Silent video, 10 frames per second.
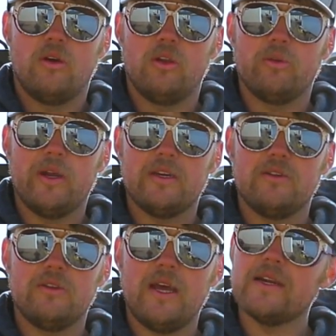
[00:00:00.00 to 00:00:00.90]
only way to
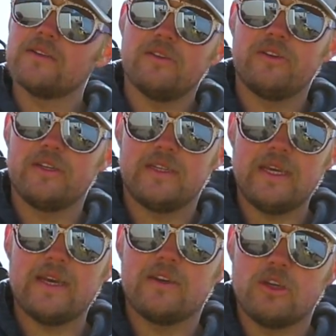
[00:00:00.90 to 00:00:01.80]
do that is to learn to
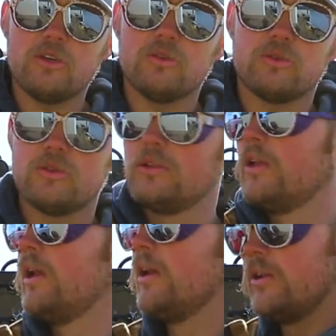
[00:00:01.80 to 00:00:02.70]
TIG too.
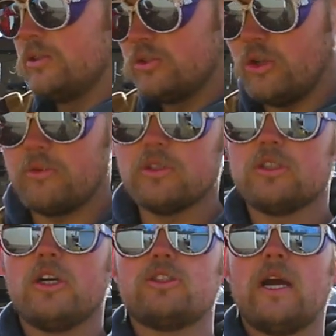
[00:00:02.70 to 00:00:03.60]
So I'm gonna
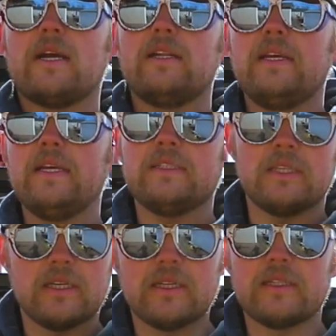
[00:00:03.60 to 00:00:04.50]
start dragging leads.
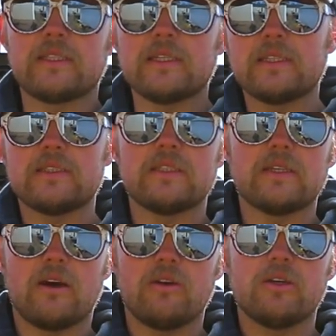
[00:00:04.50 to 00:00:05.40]
Let's get this
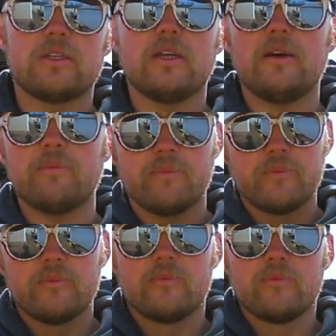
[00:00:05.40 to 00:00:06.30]
thing all hooked up.
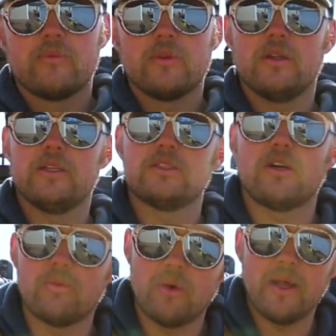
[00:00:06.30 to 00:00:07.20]
Let's
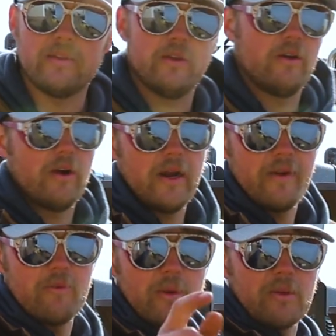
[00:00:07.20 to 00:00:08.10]
start welding, all right?
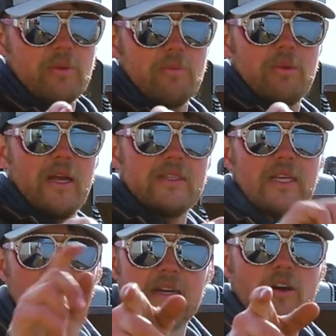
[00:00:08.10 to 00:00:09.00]
Everybody be blessed.
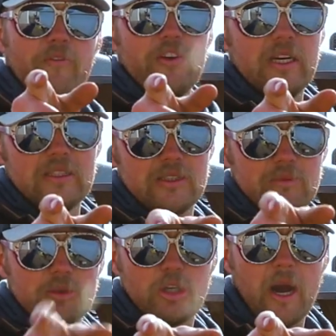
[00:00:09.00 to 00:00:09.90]
Hey, don't forget to
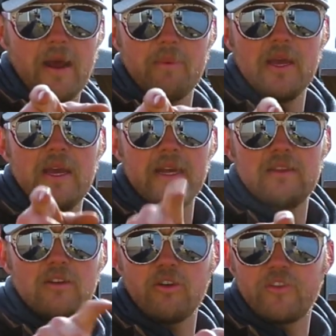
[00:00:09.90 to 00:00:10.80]
subscribe.
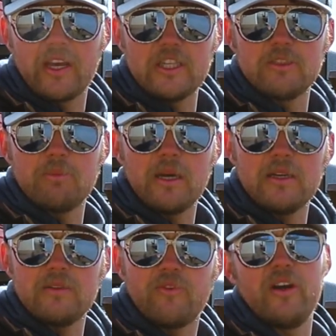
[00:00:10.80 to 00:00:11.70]
Hit the notification
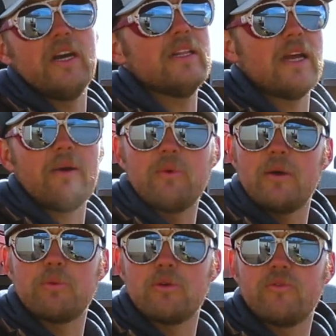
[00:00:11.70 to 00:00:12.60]
button for any time we
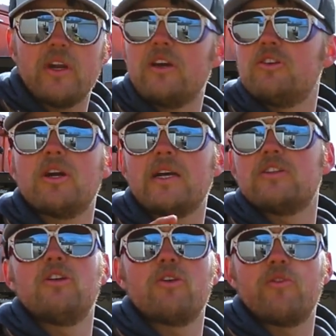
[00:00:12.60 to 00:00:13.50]
upload a video, you guys
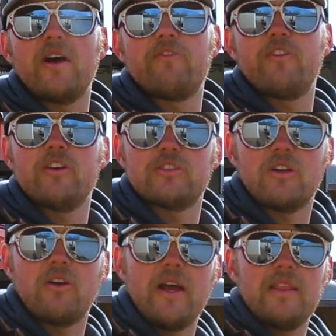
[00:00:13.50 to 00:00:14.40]
are notified first,
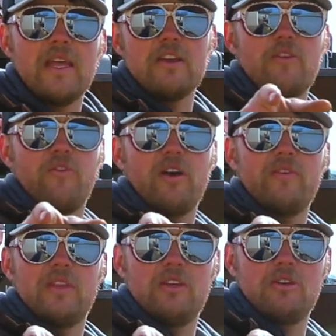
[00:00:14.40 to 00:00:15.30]
all right? Thank you for
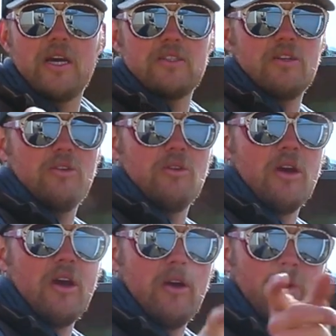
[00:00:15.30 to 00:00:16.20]
everything you guys do.
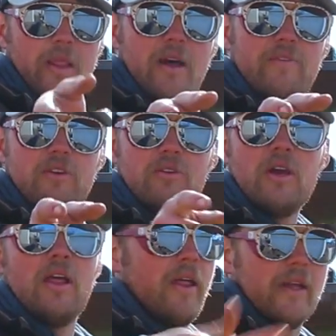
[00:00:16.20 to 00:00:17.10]
We love you.
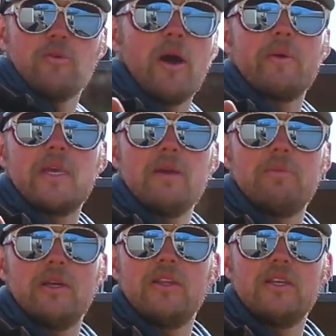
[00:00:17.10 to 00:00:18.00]
That's why we keep
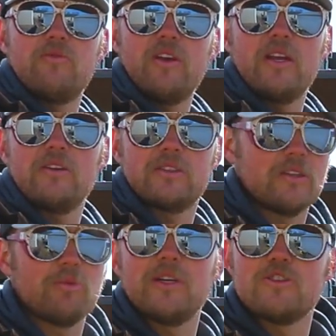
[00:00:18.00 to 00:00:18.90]
building these videos,
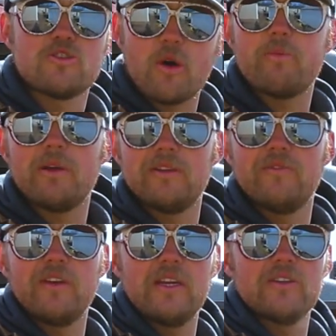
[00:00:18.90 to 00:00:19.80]
because we enjoy building
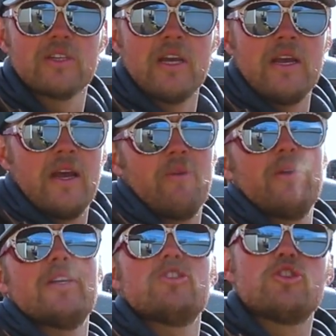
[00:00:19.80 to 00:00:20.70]
the videos and
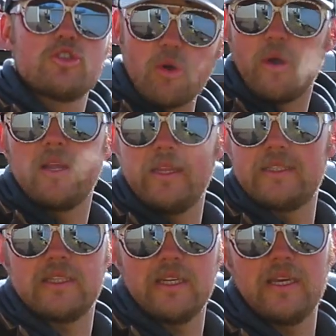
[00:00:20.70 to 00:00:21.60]
we enjoy
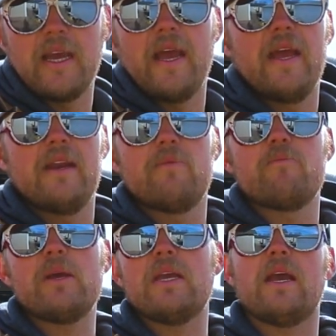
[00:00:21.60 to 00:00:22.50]
listening and
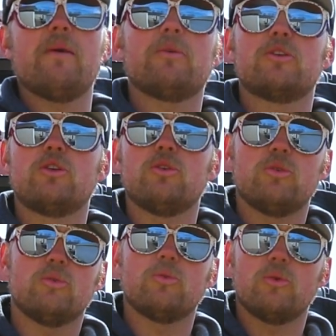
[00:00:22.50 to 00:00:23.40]
being able
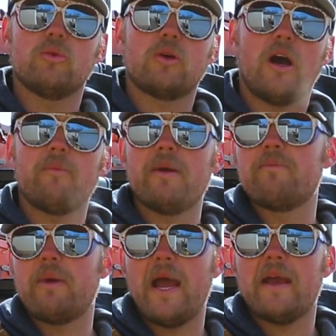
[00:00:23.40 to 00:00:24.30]
to
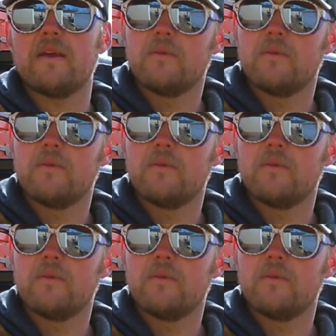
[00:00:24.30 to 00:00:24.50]
comment back